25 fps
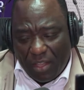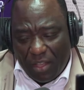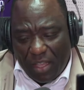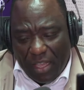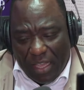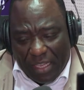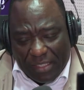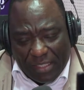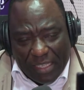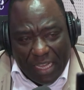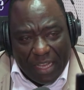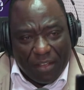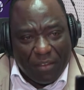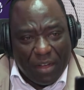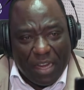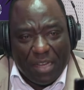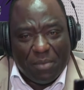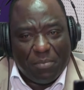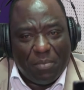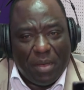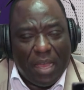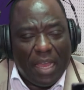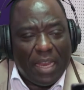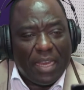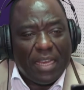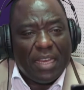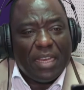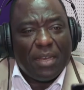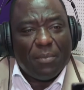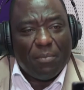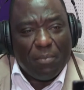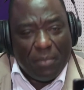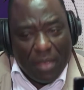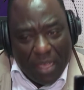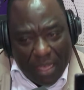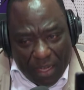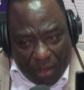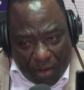He's a great
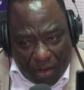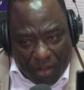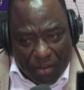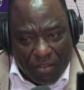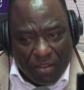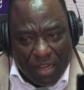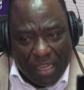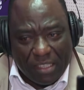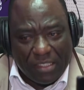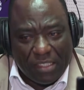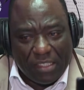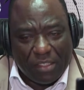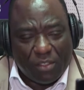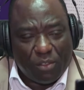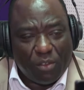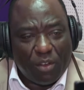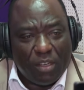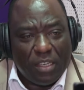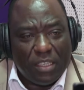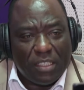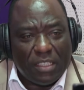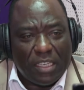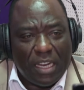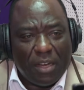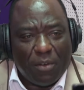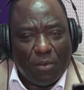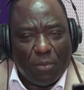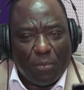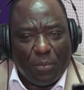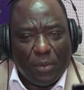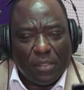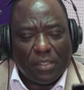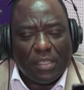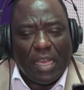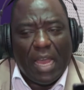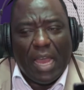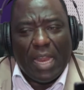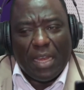man. May God rest his soul in eternal
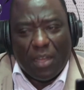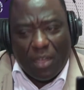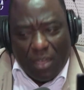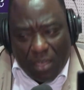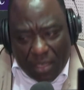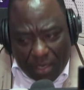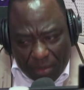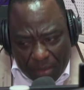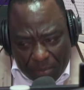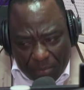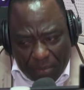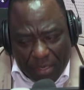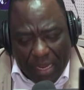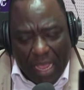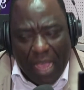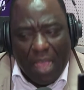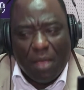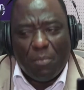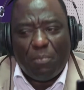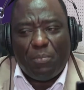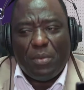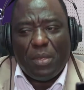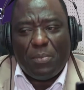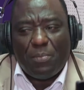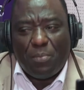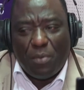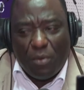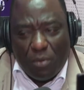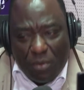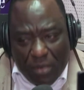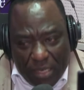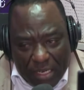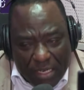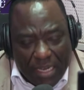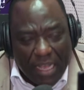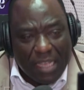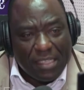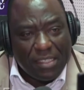peace. And young people,
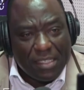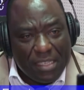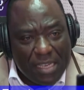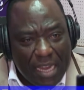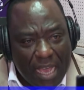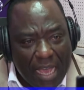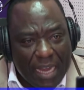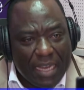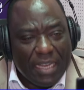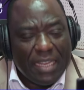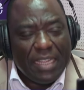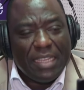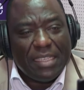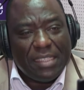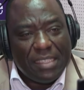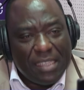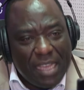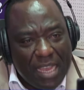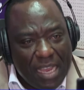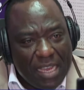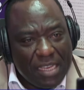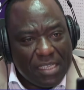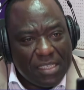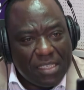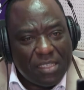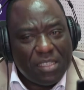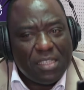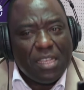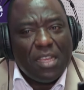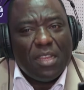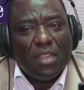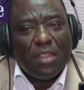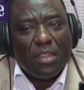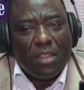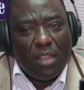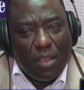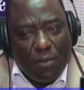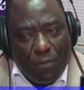leaders learn. He says
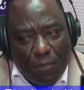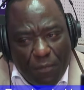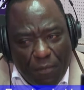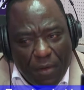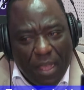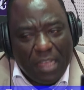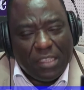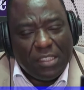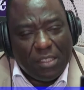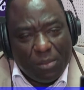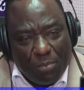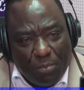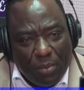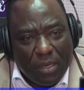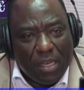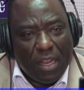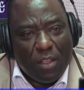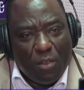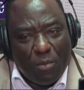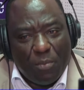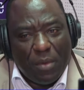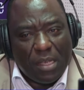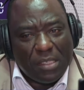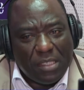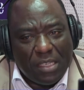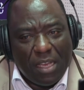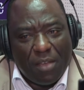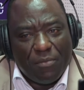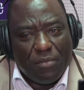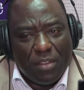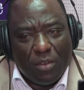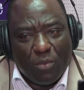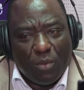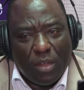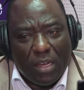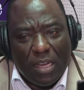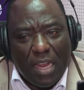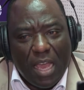the first pillar you must have
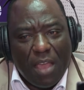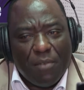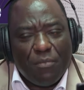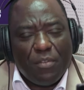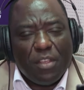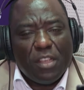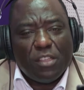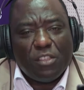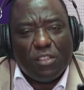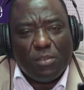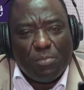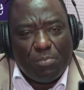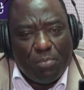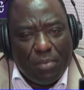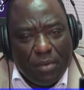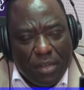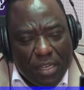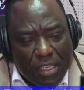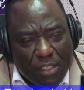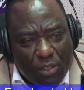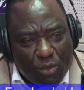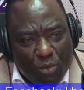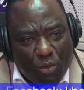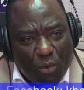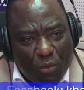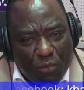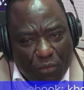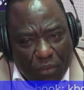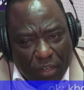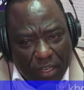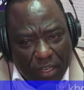in your life is spiritual